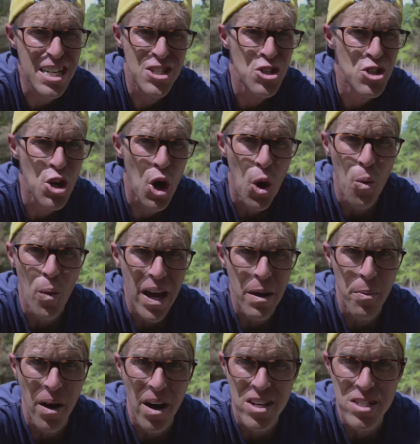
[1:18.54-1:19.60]
is no way
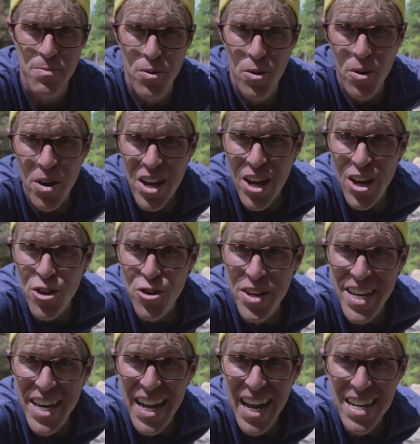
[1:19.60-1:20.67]
possible you
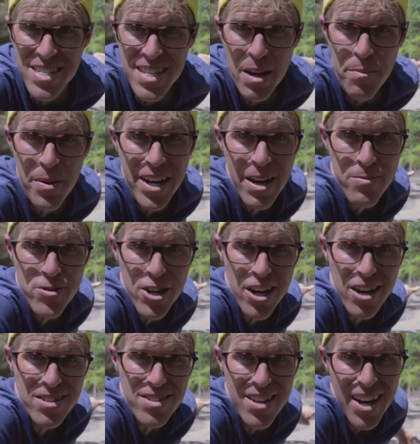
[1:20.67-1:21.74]
can get S10 pickup
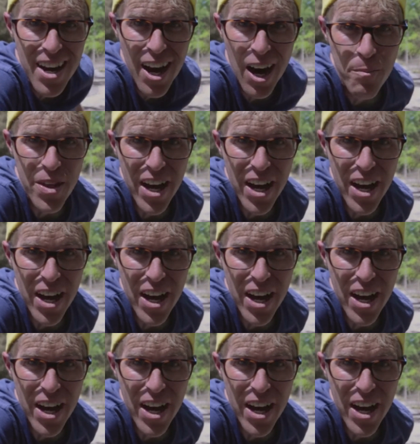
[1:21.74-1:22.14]
trucks up